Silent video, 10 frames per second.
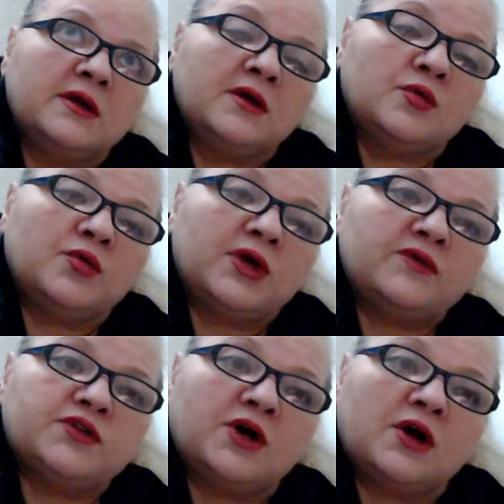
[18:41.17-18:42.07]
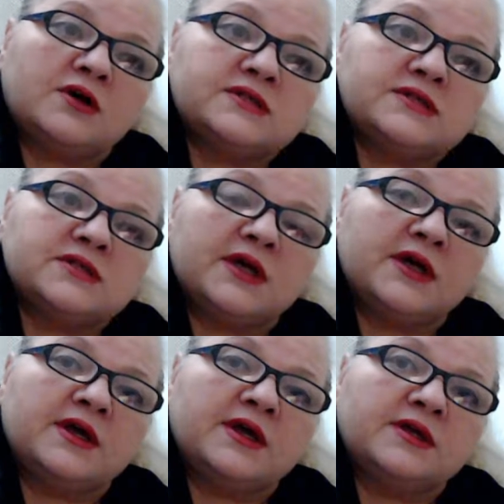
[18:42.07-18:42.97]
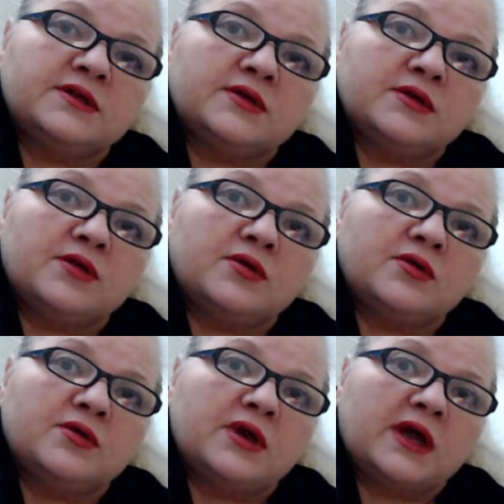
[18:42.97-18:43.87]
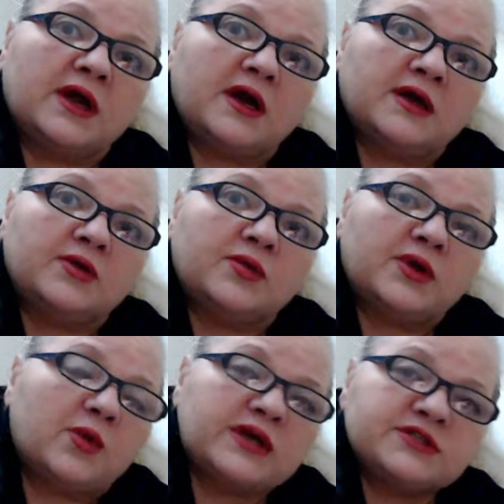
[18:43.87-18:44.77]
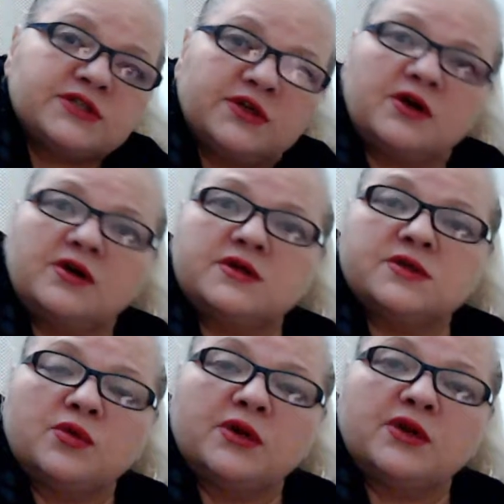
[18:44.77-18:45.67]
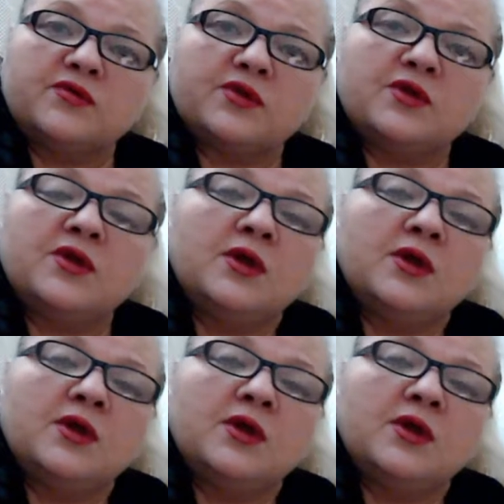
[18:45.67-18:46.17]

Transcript: we have dogs, and when I wash the dogs or whatever,